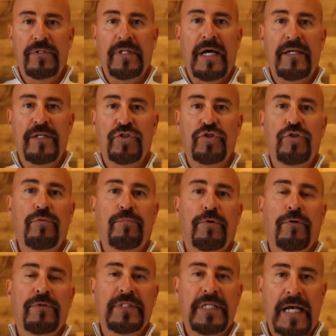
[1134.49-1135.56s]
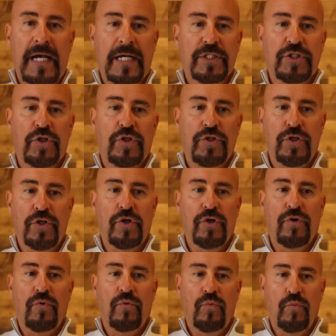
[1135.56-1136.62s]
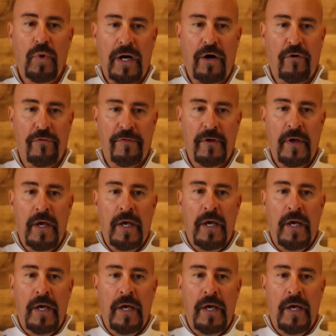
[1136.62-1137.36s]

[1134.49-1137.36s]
That is to protect your wealth.